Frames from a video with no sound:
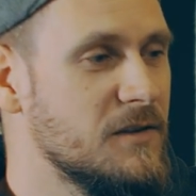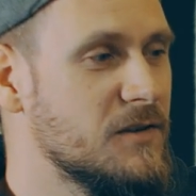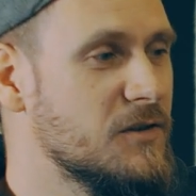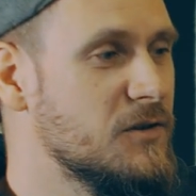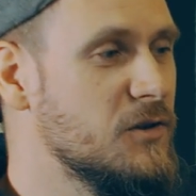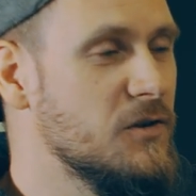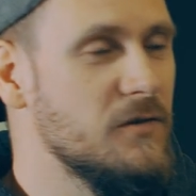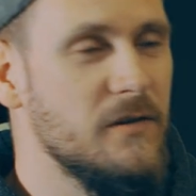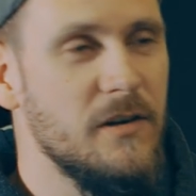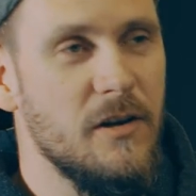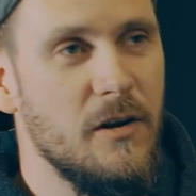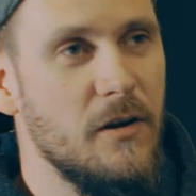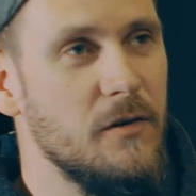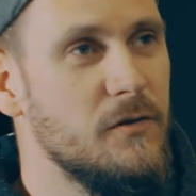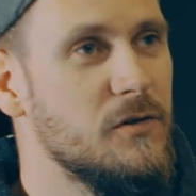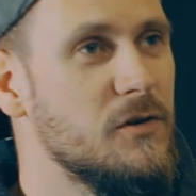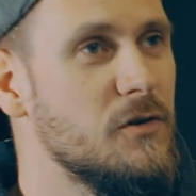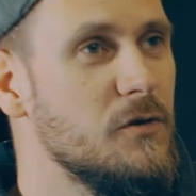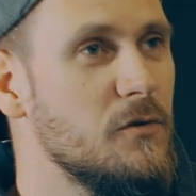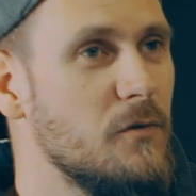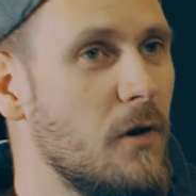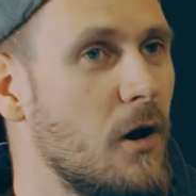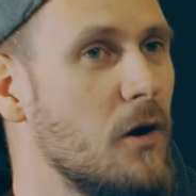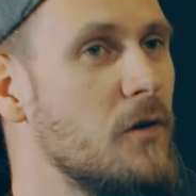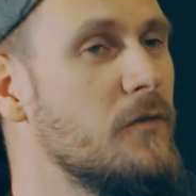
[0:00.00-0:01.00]

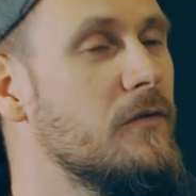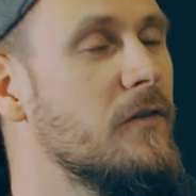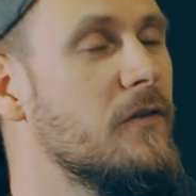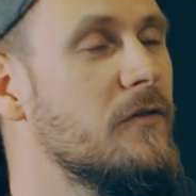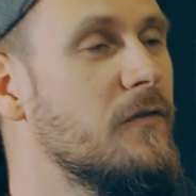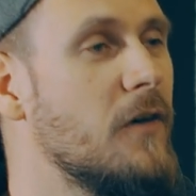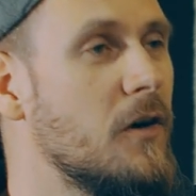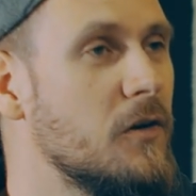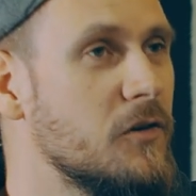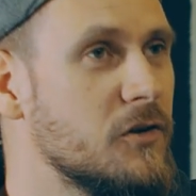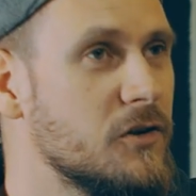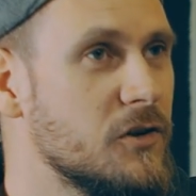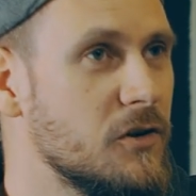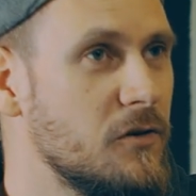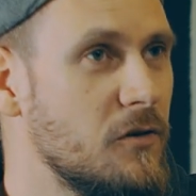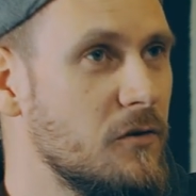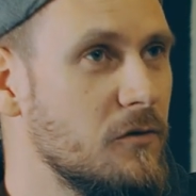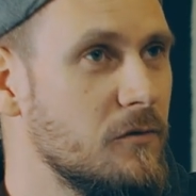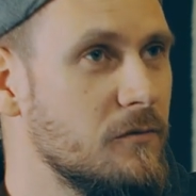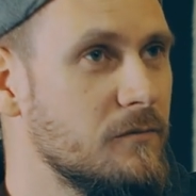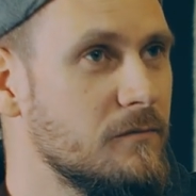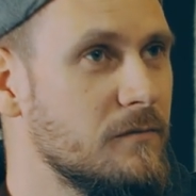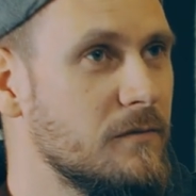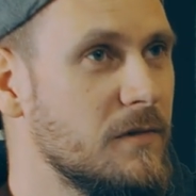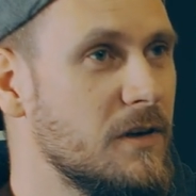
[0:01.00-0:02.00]
too
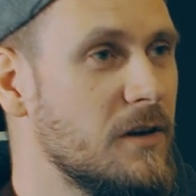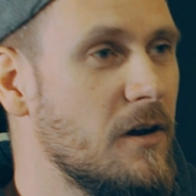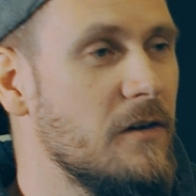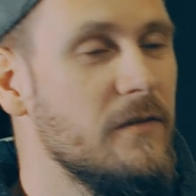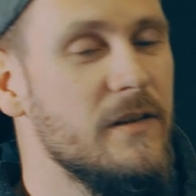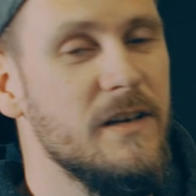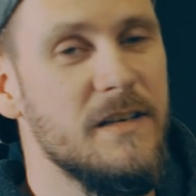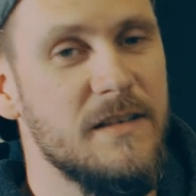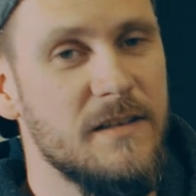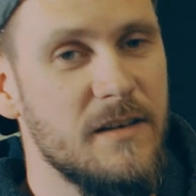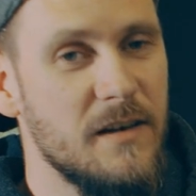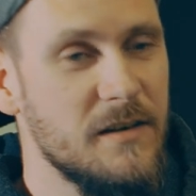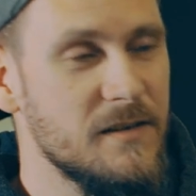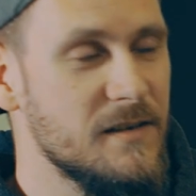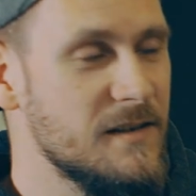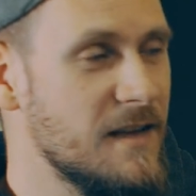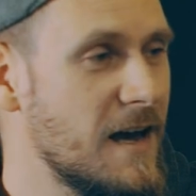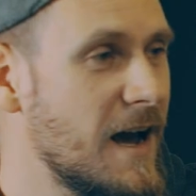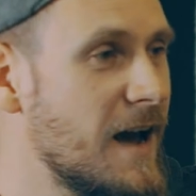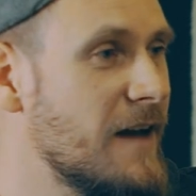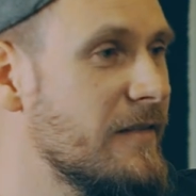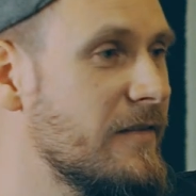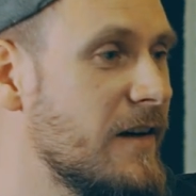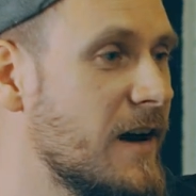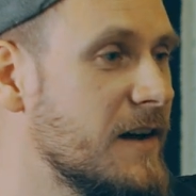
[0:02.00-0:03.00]
over-functional. This does
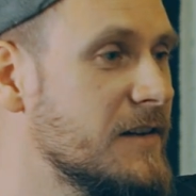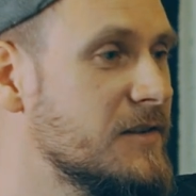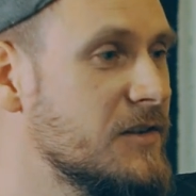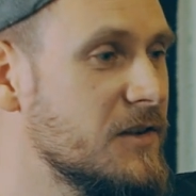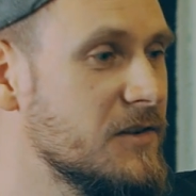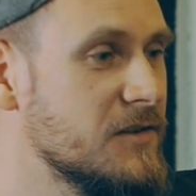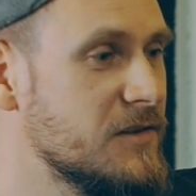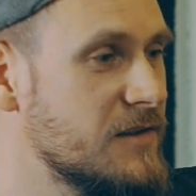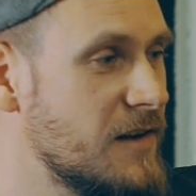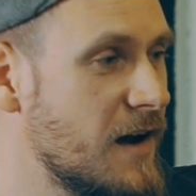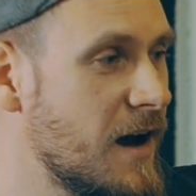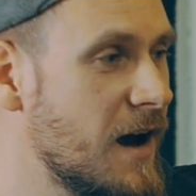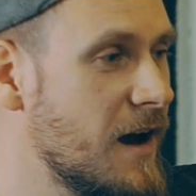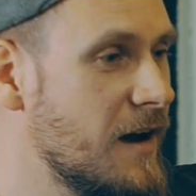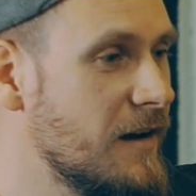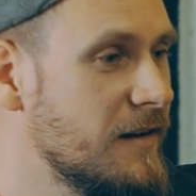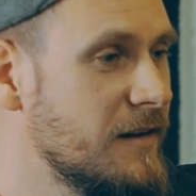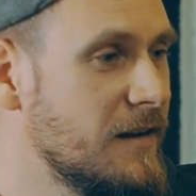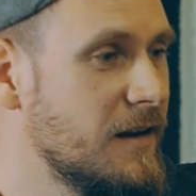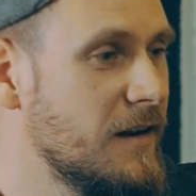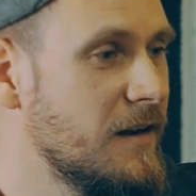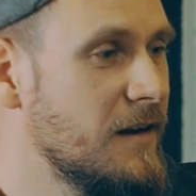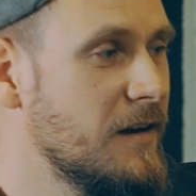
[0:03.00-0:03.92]
that, that does that.